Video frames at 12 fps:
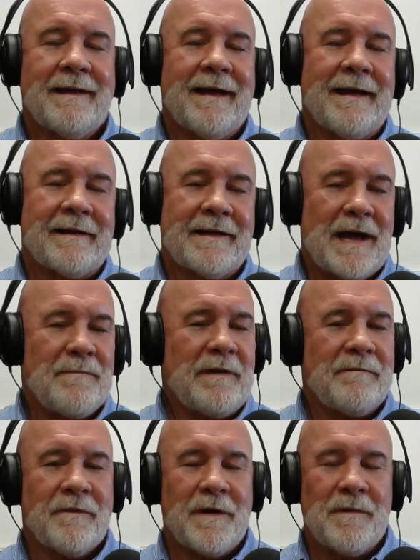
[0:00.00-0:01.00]
uh,
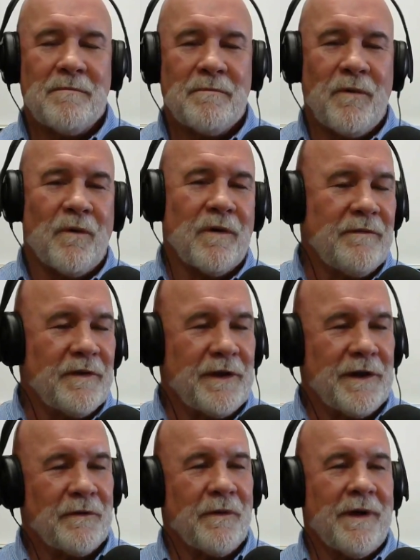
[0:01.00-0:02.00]
coming from Porterville, you know,